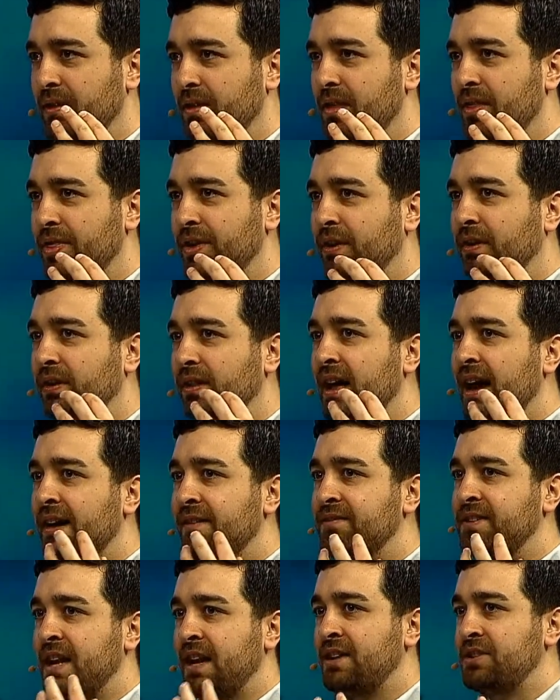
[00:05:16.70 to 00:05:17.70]
there are a
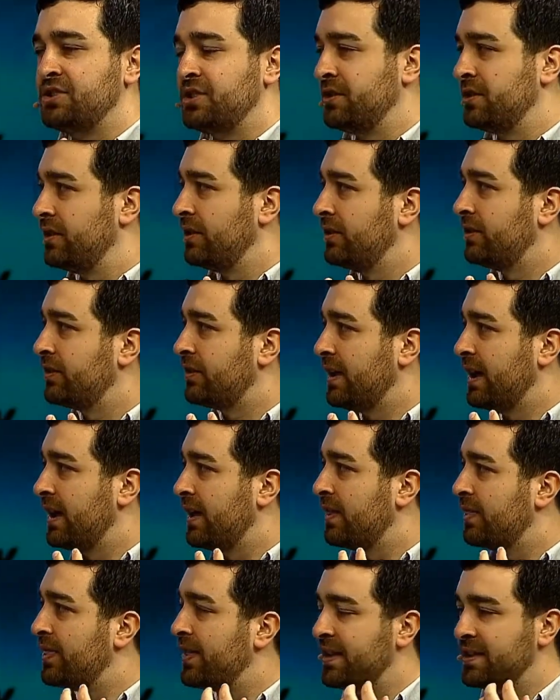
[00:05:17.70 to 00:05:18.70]
lot of dangers
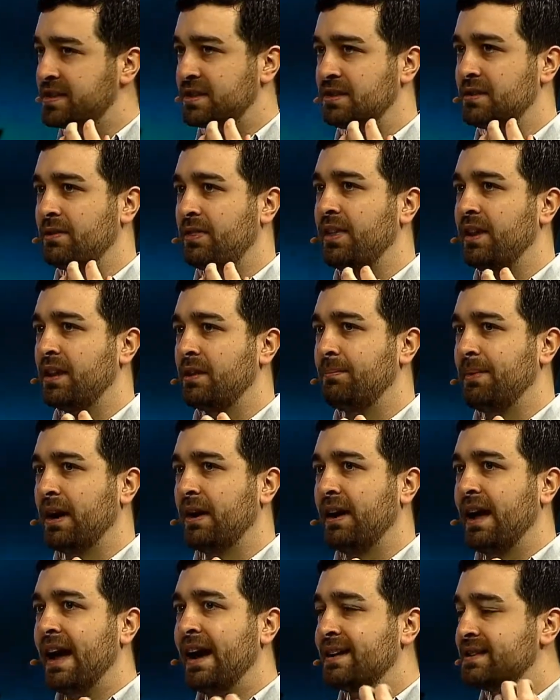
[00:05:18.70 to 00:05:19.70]
and things to think
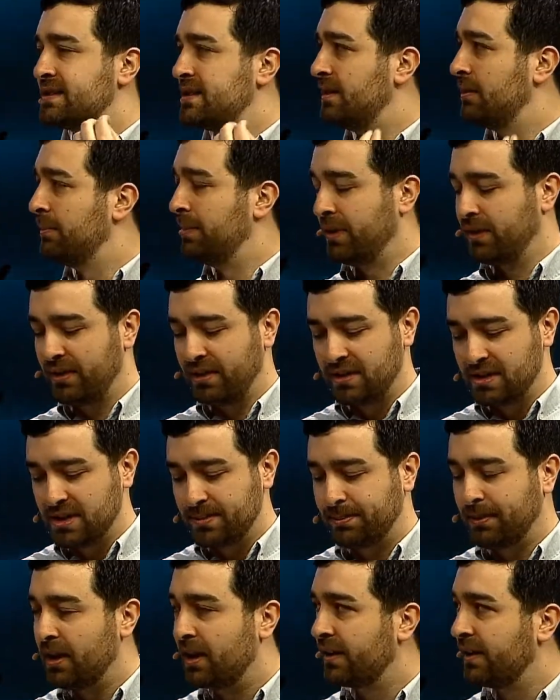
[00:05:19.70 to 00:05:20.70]
about as they're building
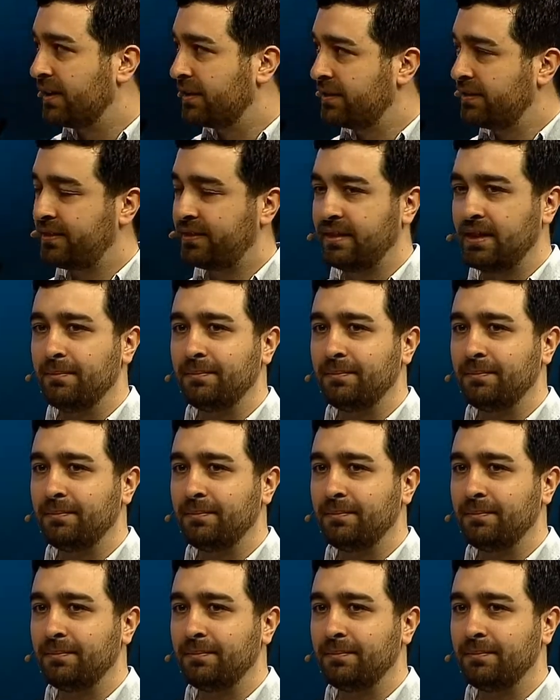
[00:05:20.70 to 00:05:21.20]
these products.